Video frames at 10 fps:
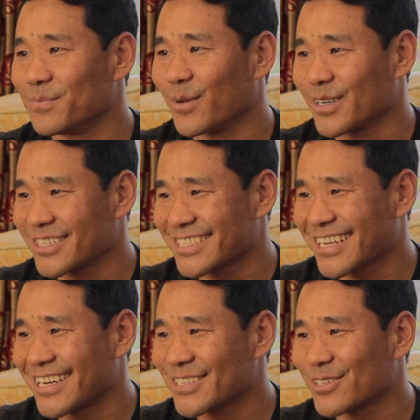blood
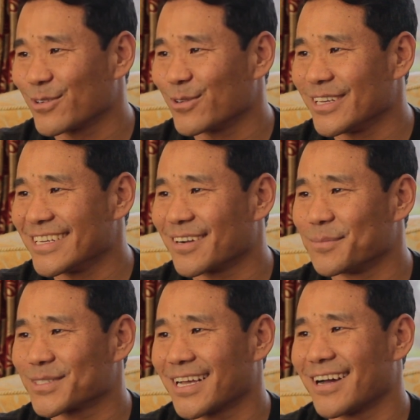just kind of slowly
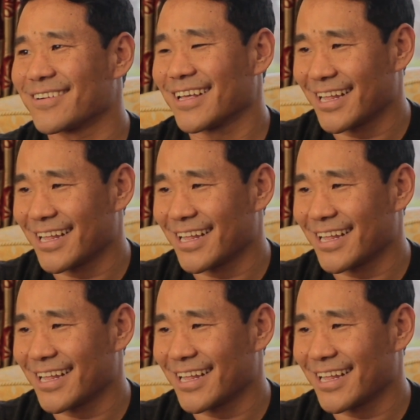comes out,